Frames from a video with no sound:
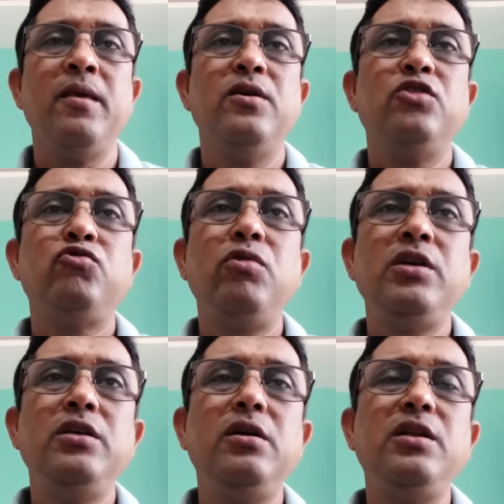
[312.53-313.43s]
So
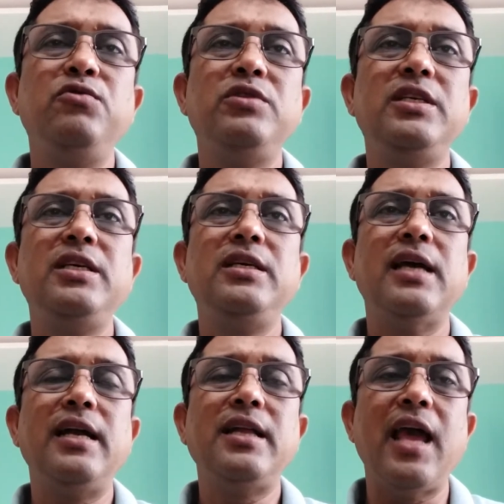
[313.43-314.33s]
here you see
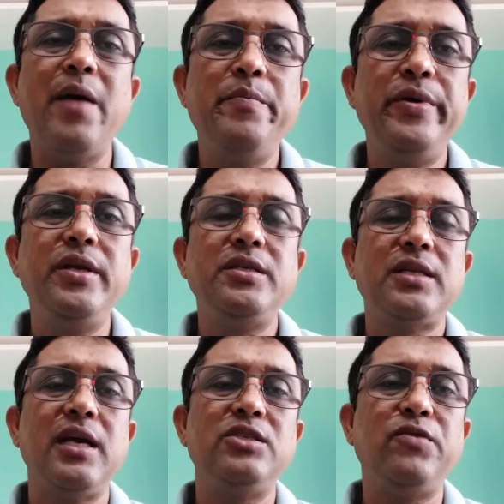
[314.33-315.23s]
at every
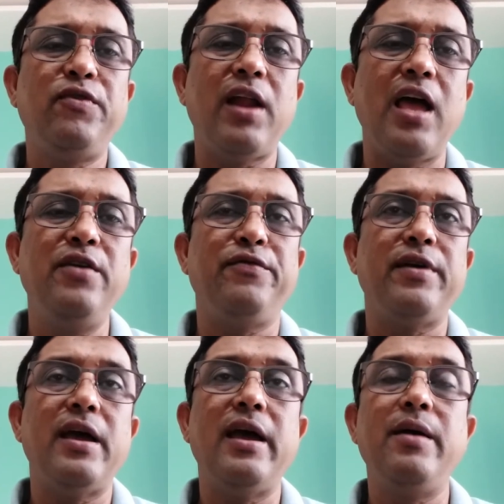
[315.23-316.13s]
stage of life,
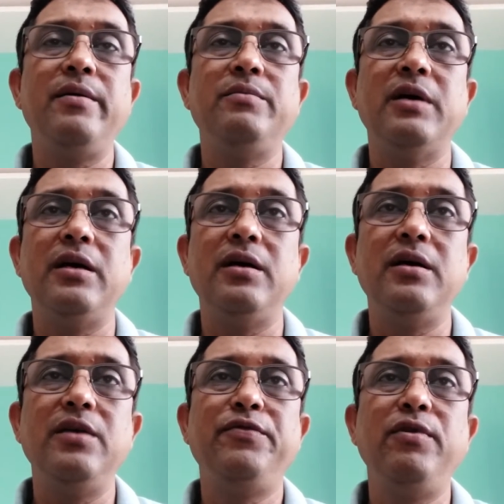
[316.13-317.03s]

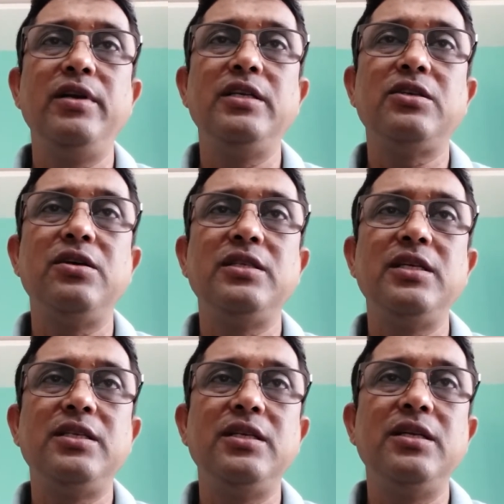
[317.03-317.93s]
if you'll discuss
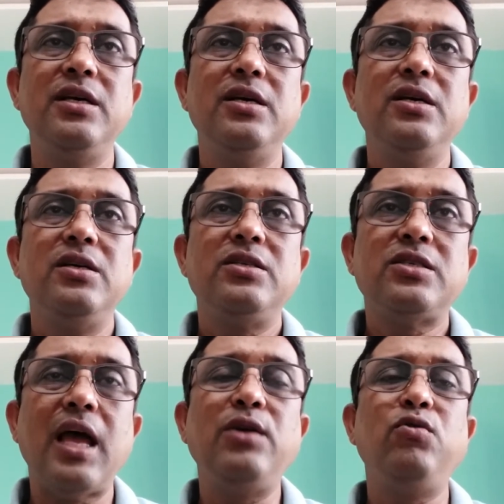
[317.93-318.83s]
it in
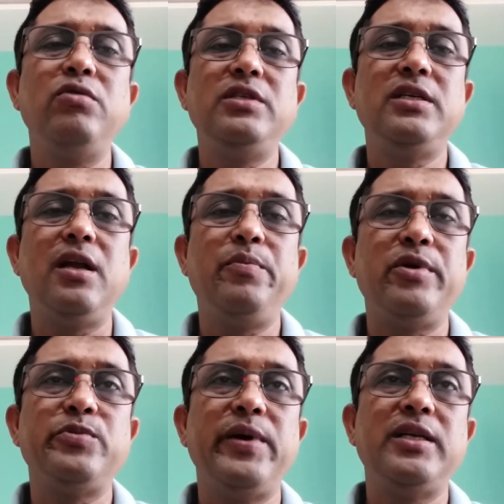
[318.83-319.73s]
psychological
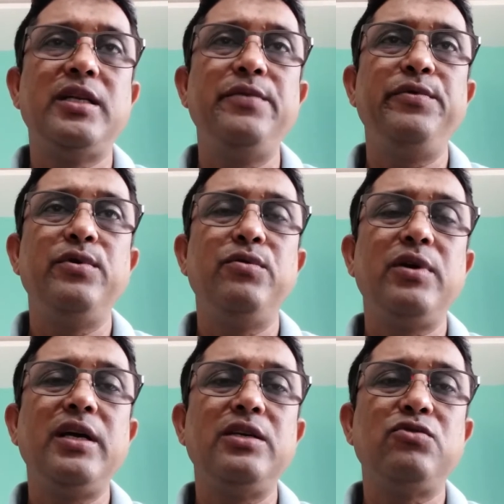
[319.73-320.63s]
perspective,
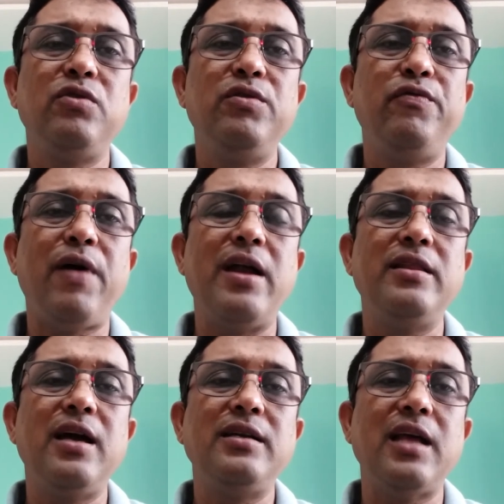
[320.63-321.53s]
okay, so you'll
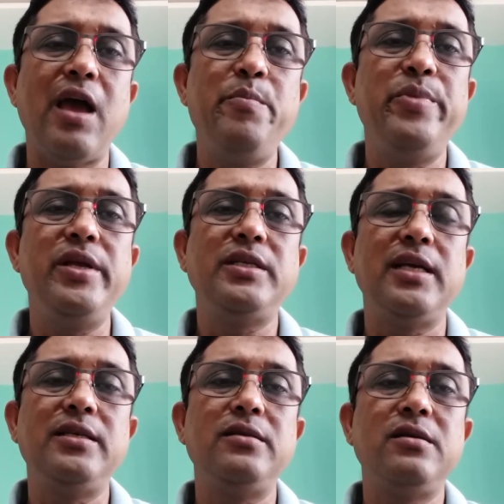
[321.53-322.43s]
find that every
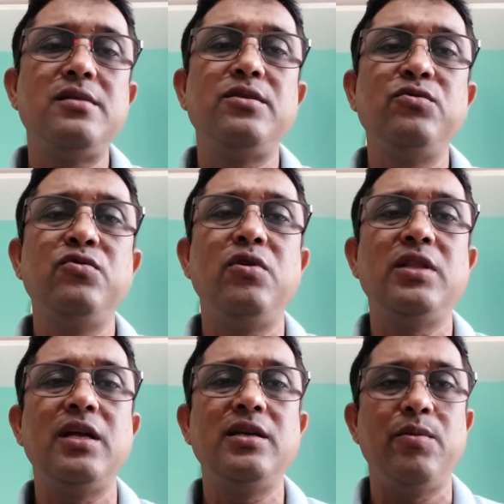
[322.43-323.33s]
stage a certain growth
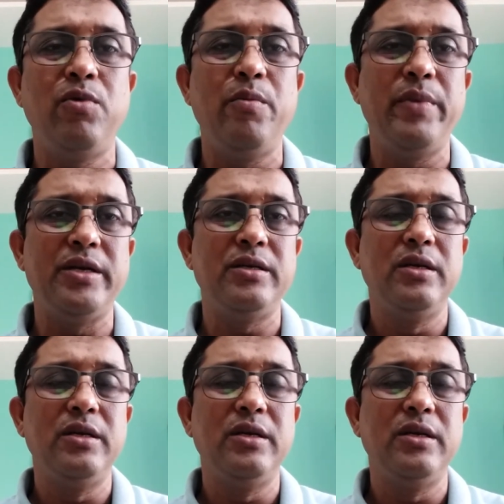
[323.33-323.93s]
and development